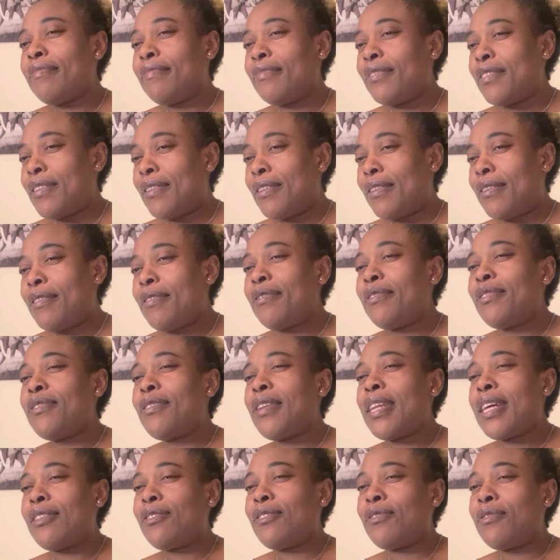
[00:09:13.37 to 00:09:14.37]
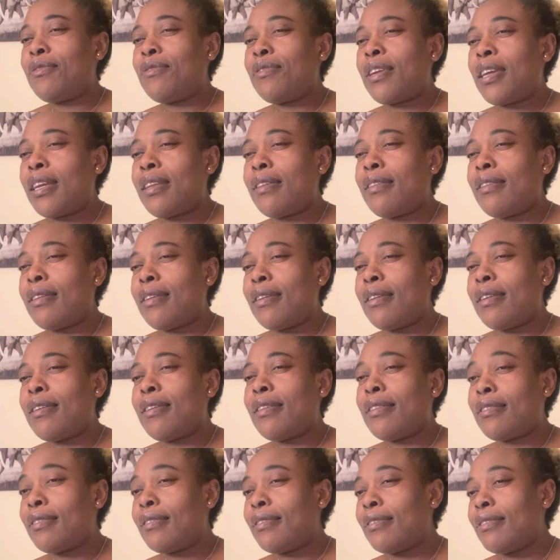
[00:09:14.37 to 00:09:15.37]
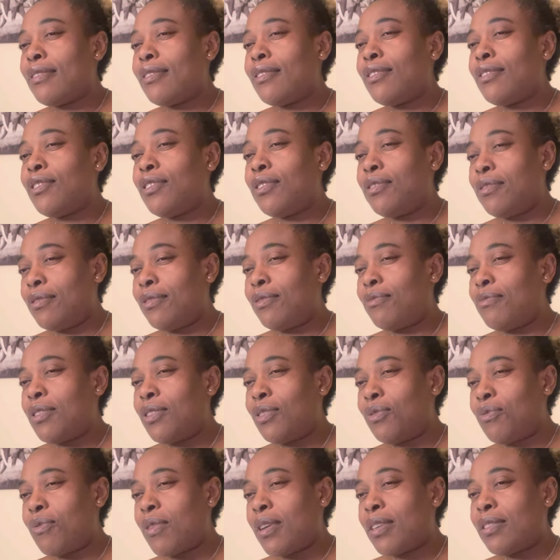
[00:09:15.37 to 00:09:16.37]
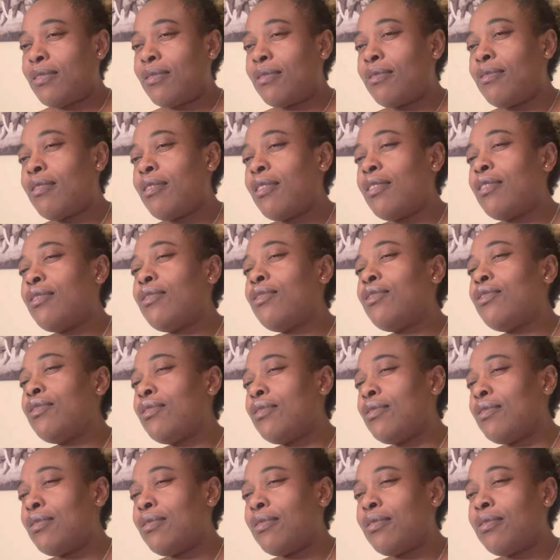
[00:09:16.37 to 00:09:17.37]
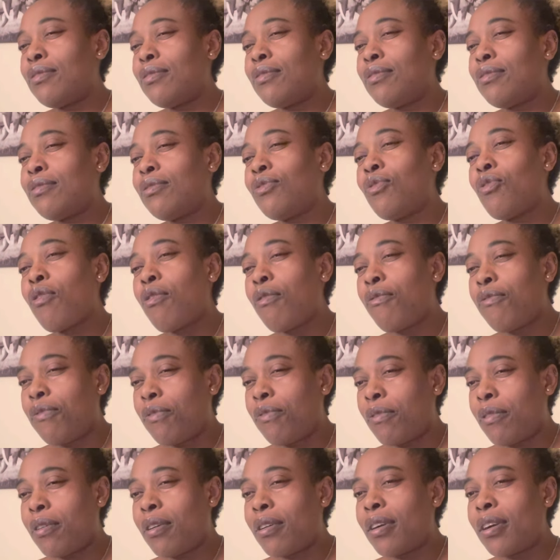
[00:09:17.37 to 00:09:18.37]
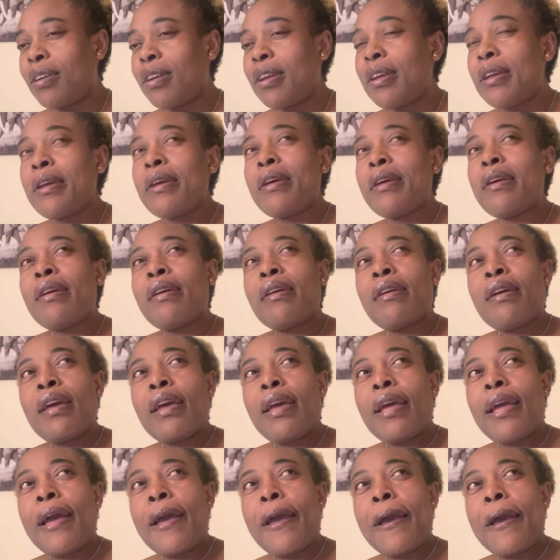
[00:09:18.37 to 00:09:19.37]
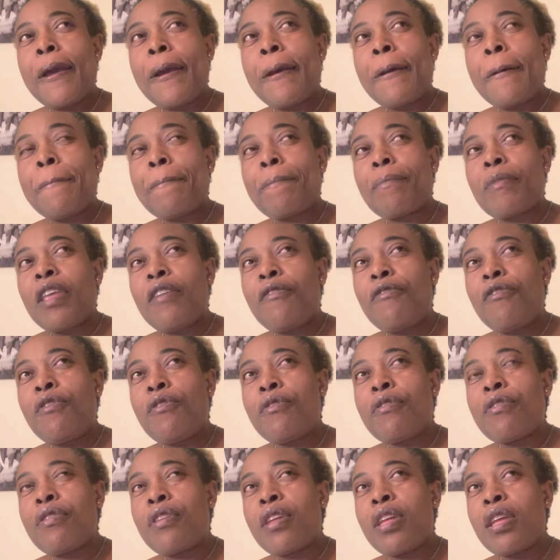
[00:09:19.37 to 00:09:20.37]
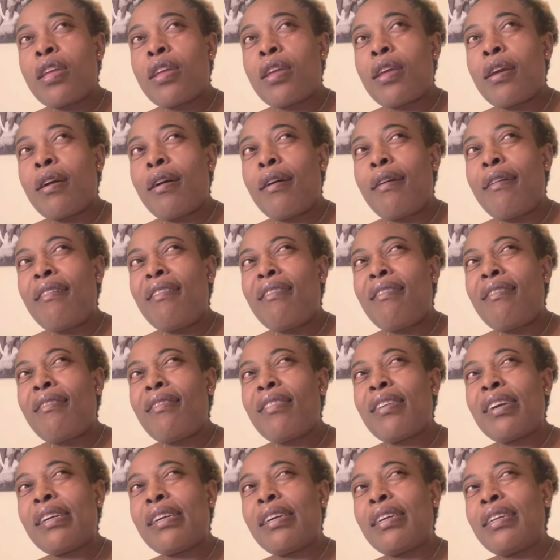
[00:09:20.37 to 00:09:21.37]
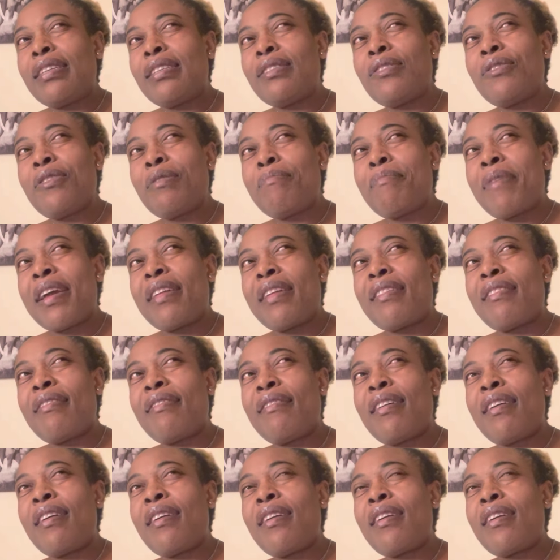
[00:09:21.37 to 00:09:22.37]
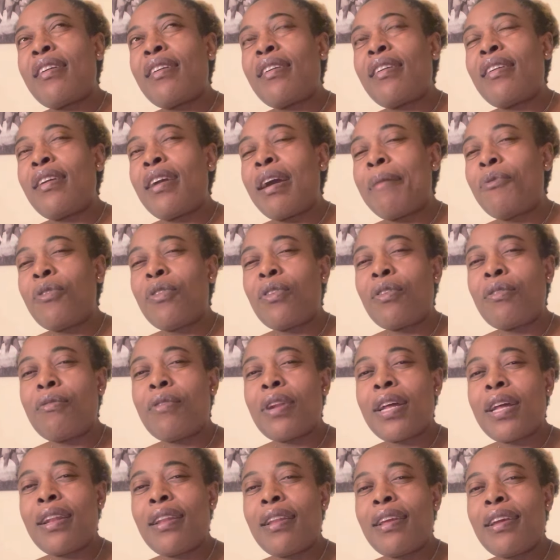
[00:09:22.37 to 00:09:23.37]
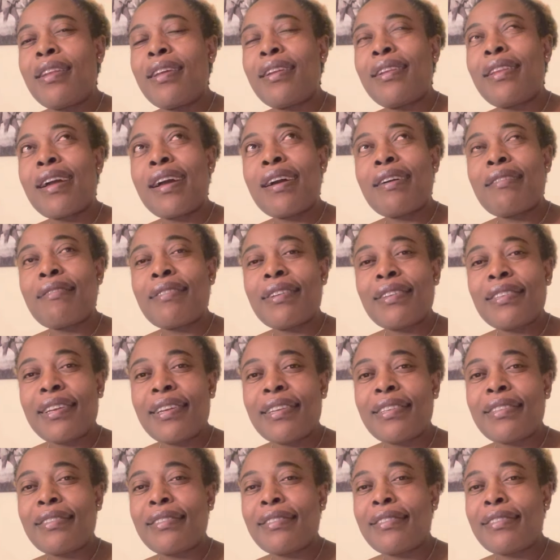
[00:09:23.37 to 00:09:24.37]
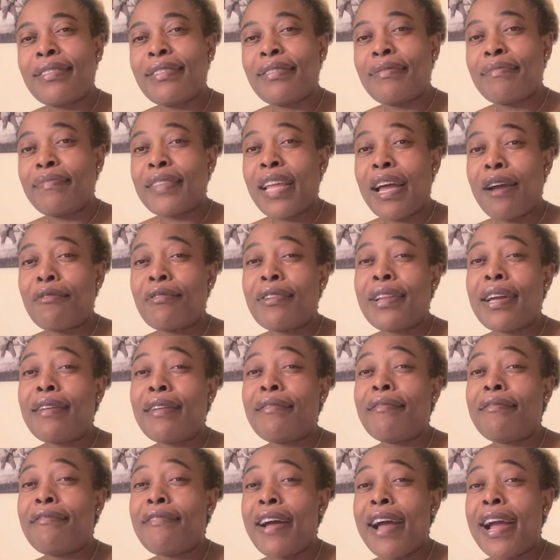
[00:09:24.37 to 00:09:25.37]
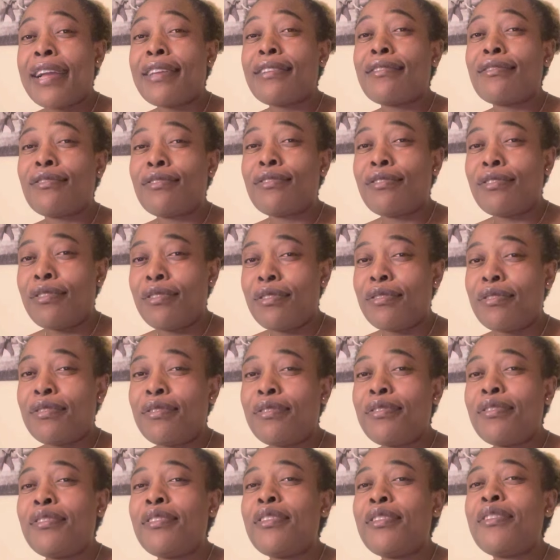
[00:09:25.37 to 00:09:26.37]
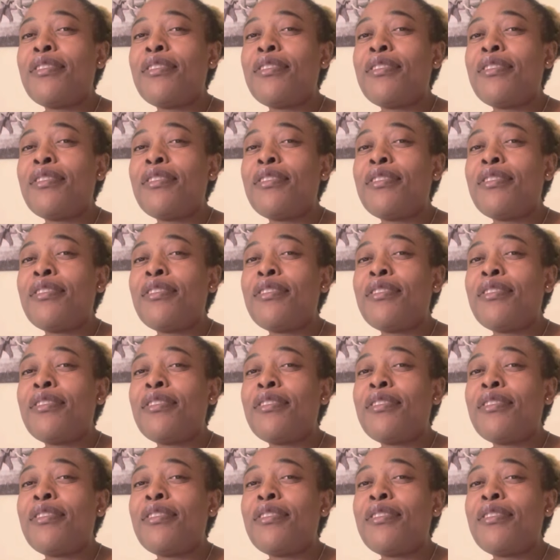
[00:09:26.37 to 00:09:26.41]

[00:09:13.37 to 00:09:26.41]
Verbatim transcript: you know so that you can uh, choose which ones you're going to go for um if you think oh it's not my thing i'm not good at learning languages i would advise you